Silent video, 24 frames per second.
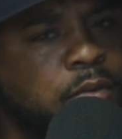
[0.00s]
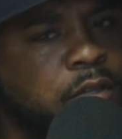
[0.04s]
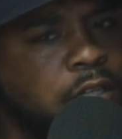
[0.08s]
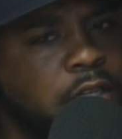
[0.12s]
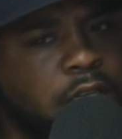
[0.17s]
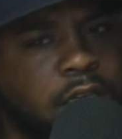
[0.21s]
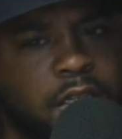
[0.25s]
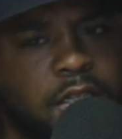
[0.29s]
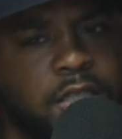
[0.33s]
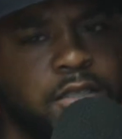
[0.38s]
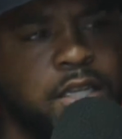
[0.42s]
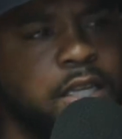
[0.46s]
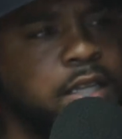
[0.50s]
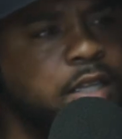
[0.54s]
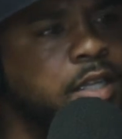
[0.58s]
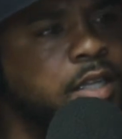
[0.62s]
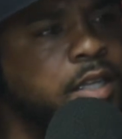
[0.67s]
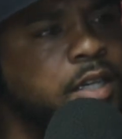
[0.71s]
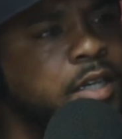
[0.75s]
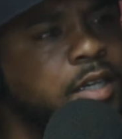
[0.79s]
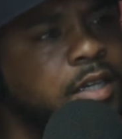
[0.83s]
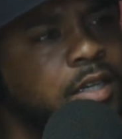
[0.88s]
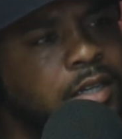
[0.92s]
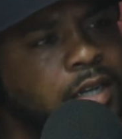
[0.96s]
because at the
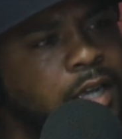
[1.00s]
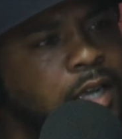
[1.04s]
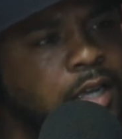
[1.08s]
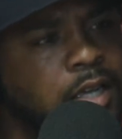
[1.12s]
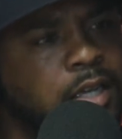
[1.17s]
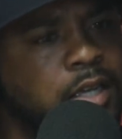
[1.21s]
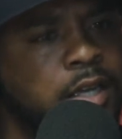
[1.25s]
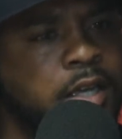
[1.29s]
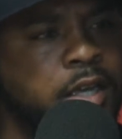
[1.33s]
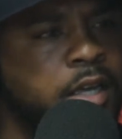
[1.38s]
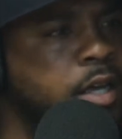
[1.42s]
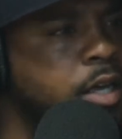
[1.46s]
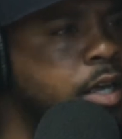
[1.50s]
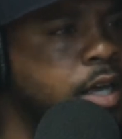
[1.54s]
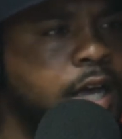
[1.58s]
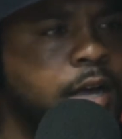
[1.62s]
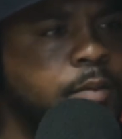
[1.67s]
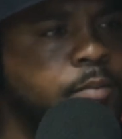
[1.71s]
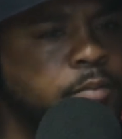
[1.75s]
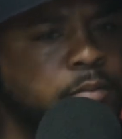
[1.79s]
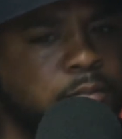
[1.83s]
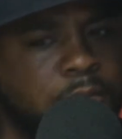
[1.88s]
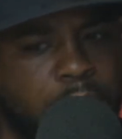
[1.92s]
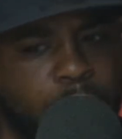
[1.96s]
end of the day,
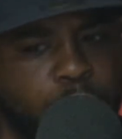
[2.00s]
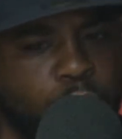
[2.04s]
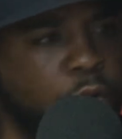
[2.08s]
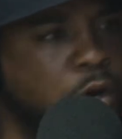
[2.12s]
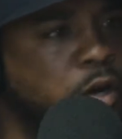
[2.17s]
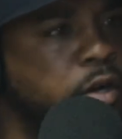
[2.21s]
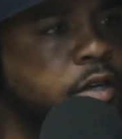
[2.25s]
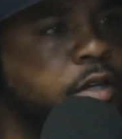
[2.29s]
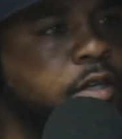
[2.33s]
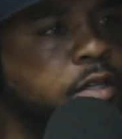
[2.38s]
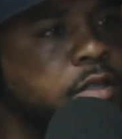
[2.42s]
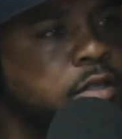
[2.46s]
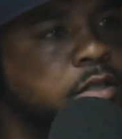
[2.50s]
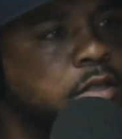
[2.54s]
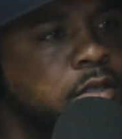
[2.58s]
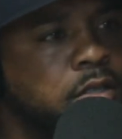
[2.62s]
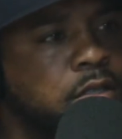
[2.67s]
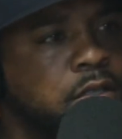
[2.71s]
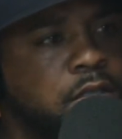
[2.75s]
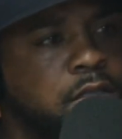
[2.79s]
I'm I'm working.